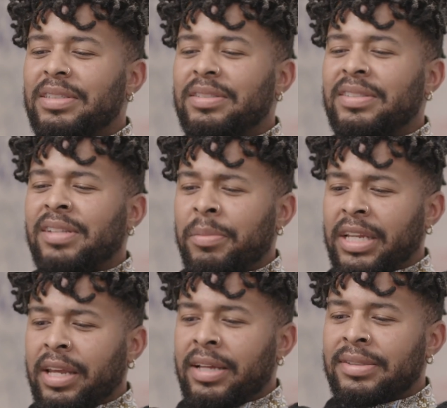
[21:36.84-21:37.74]
stomach
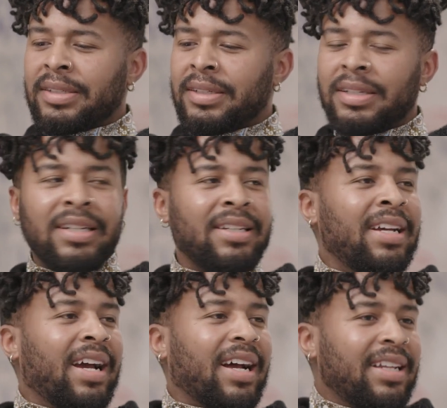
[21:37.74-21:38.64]
cancer and
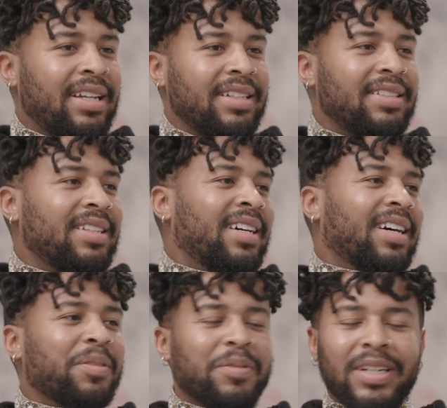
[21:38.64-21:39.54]
I need
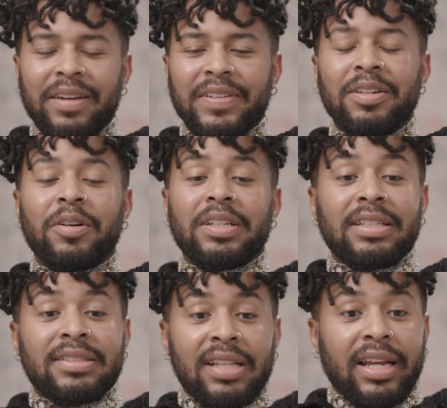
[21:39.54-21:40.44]
whatever, you know,
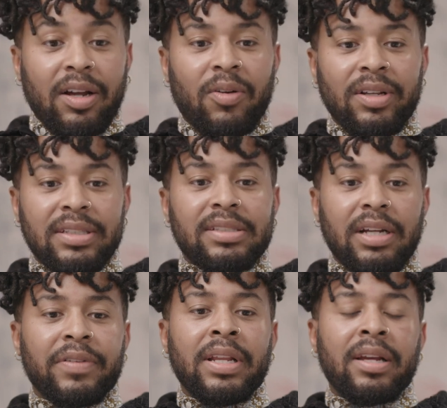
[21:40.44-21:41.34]
it's like all this
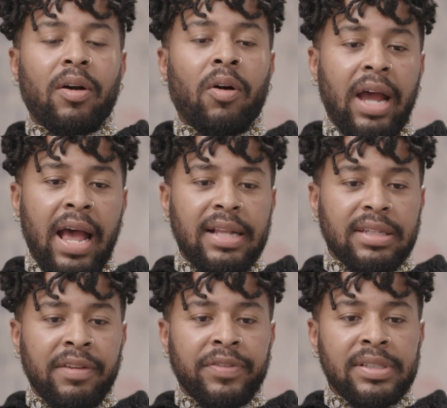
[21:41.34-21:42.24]
stuff, and they're all
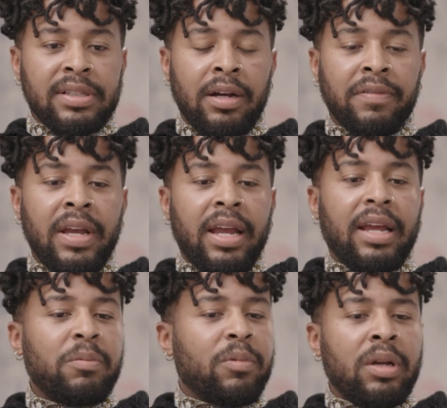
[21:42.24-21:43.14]
asking for stuff.
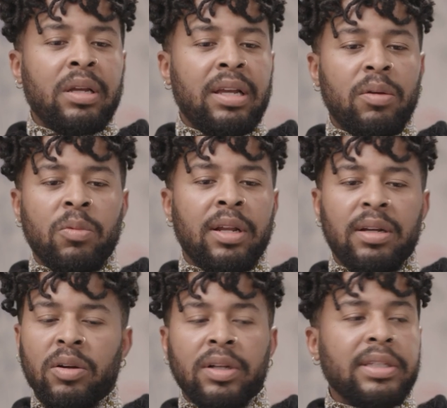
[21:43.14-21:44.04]
And when
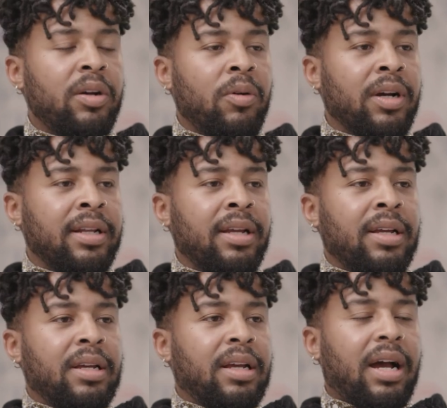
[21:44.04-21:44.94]
early on,
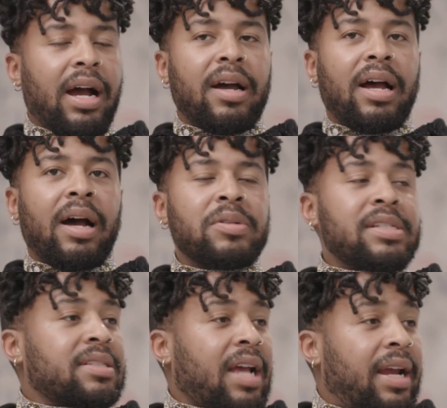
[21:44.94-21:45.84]
I was
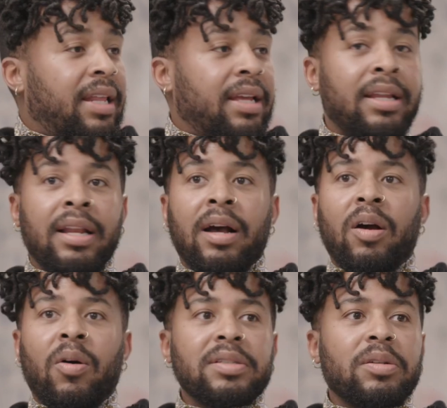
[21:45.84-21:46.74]
excited, and I
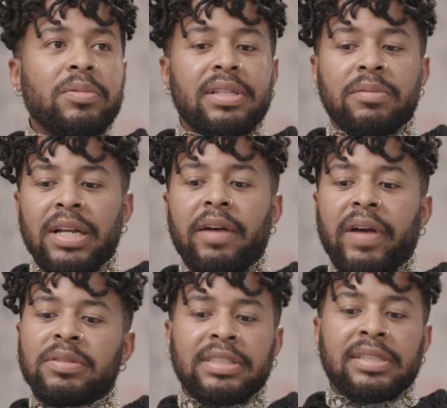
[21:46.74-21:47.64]
also was whatever.
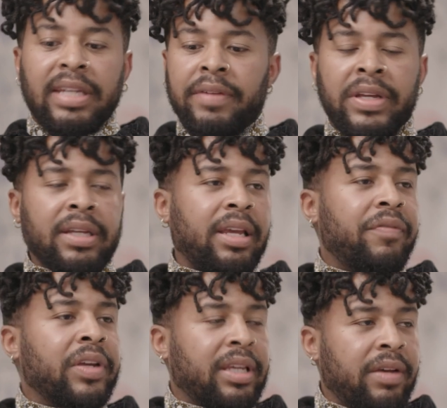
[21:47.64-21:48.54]
I was just giving,
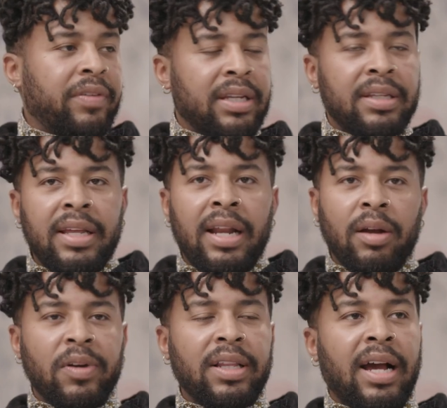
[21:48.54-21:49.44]
and then I
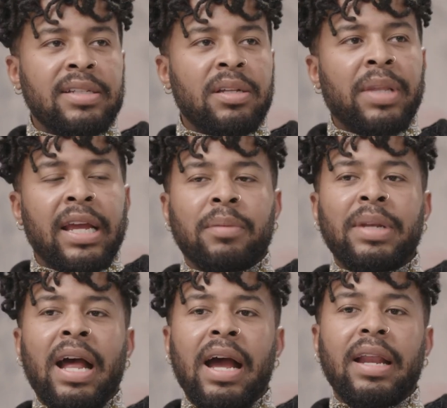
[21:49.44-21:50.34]
realized I'm
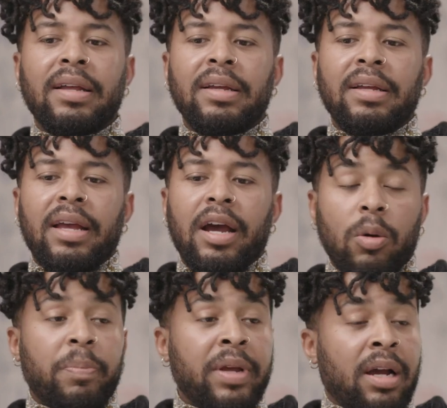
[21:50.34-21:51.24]
not
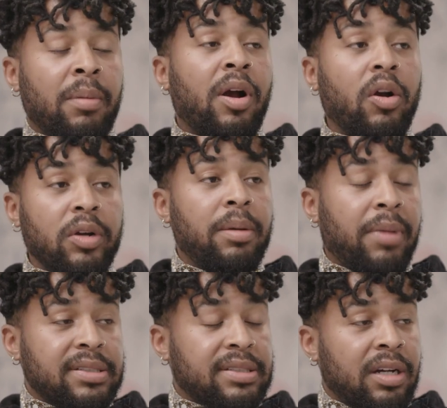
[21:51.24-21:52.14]
helping. I'm hurting
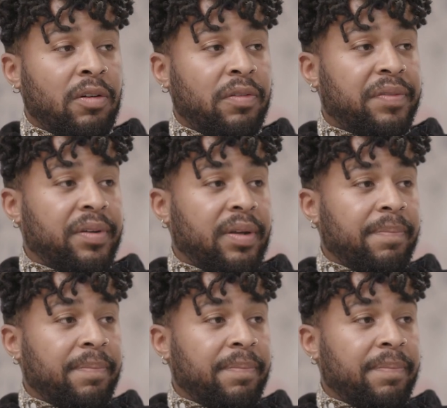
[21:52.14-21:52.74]
myself,